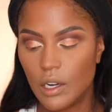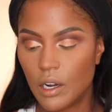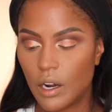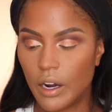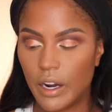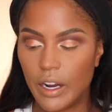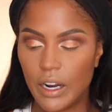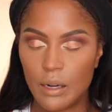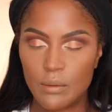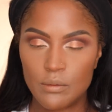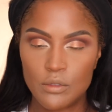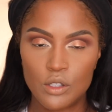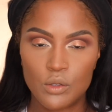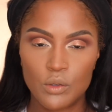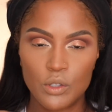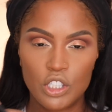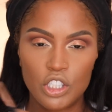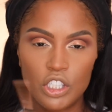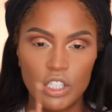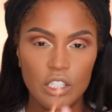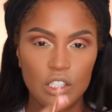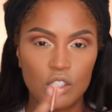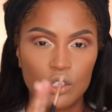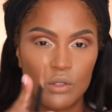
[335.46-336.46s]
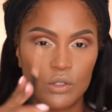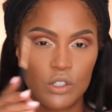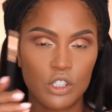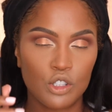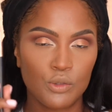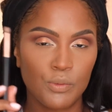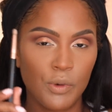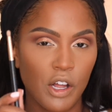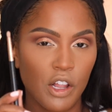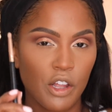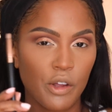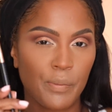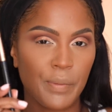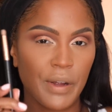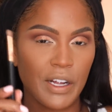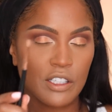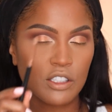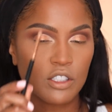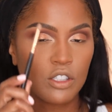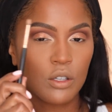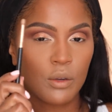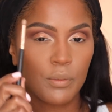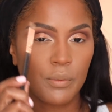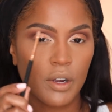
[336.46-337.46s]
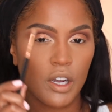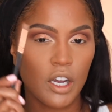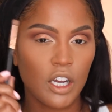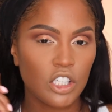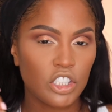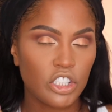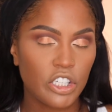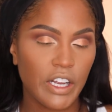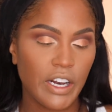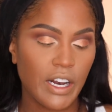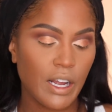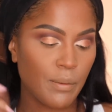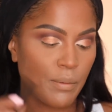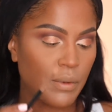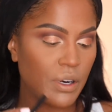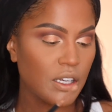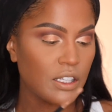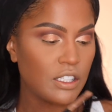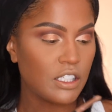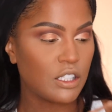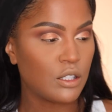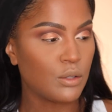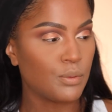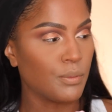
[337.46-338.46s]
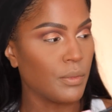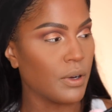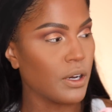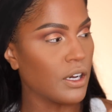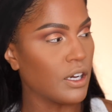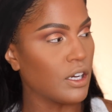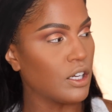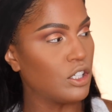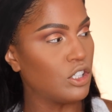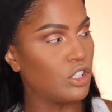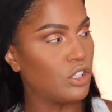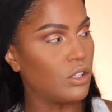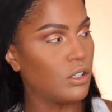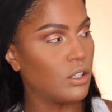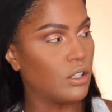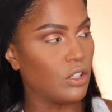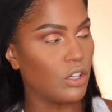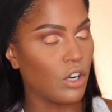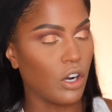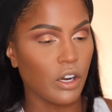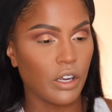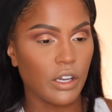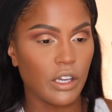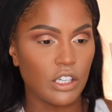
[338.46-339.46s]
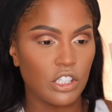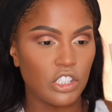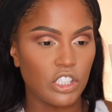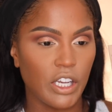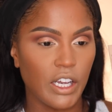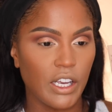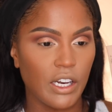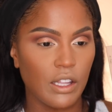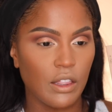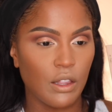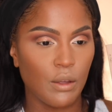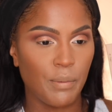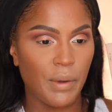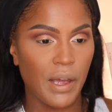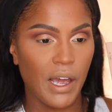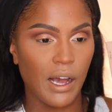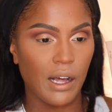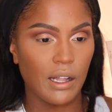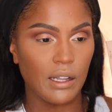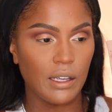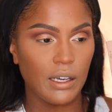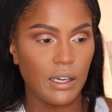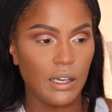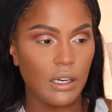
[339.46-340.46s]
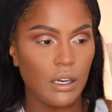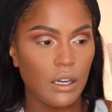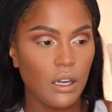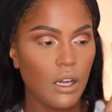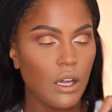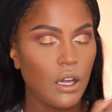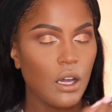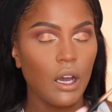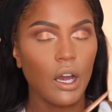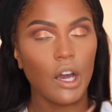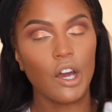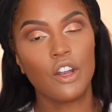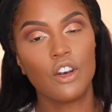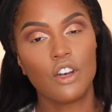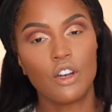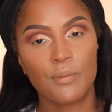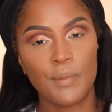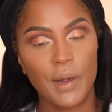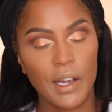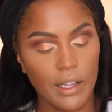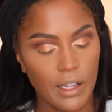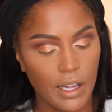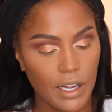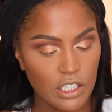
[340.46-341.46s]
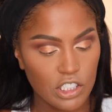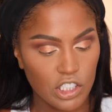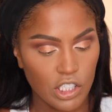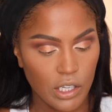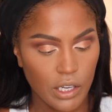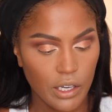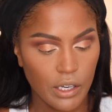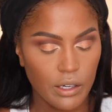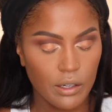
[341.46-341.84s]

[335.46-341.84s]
All right, I'm switching to a smaller pencil brush and I'm gonna smudge the darkest shade in the palette under my lash line.